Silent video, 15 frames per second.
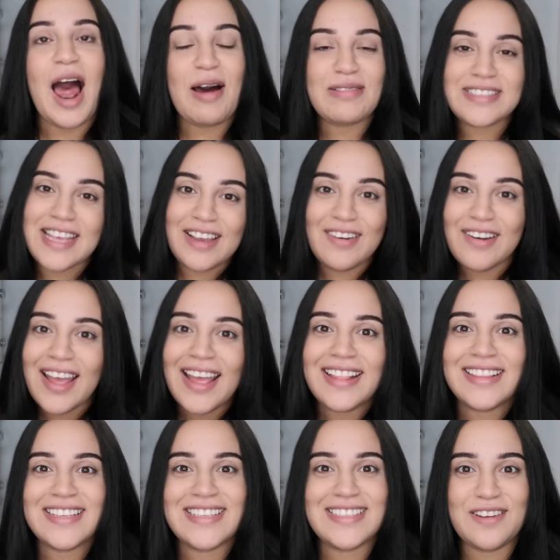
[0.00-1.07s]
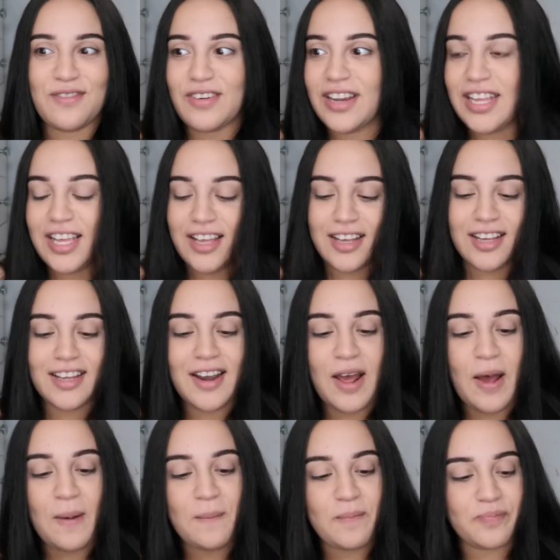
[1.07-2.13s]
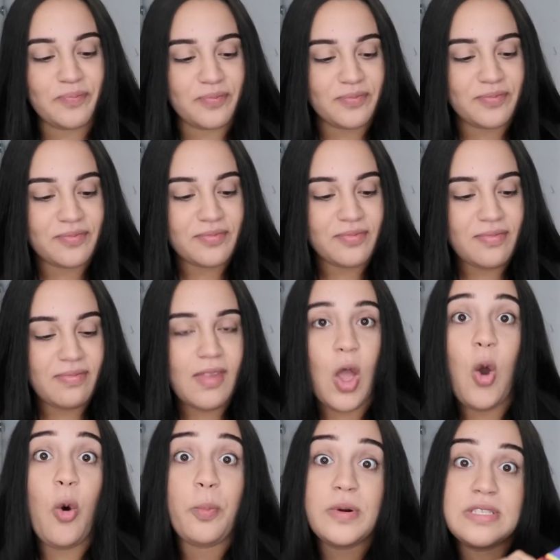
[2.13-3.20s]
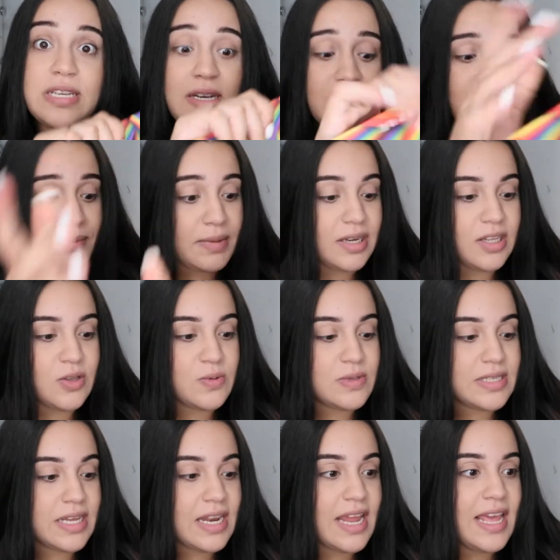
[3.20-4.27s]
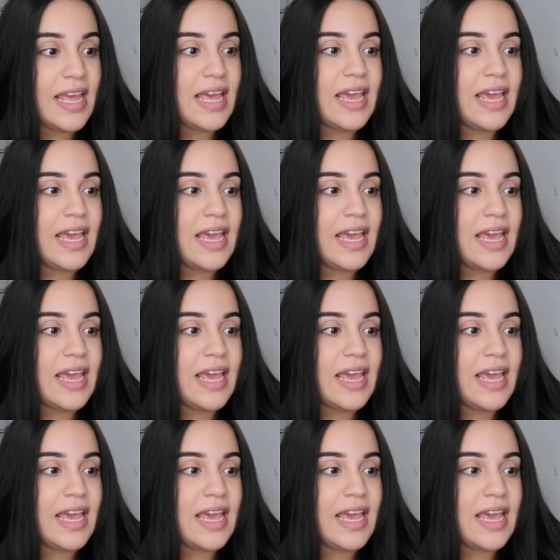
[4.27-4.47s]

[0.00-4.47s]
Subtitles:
was like, okay, this is a really good opportunity for me to use it.